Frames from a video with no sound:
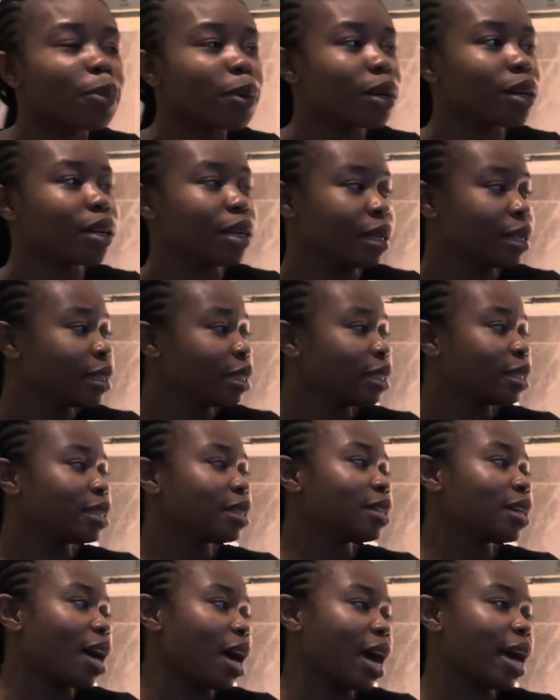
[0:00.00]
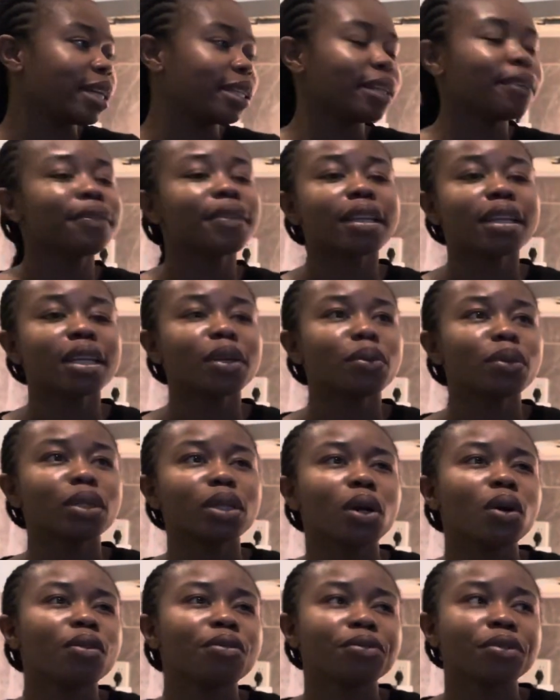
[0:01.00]
but i definitely would
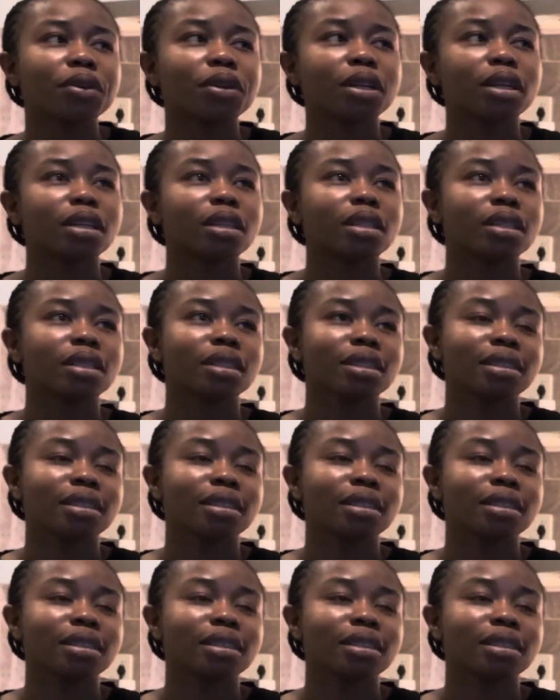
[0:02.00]
go for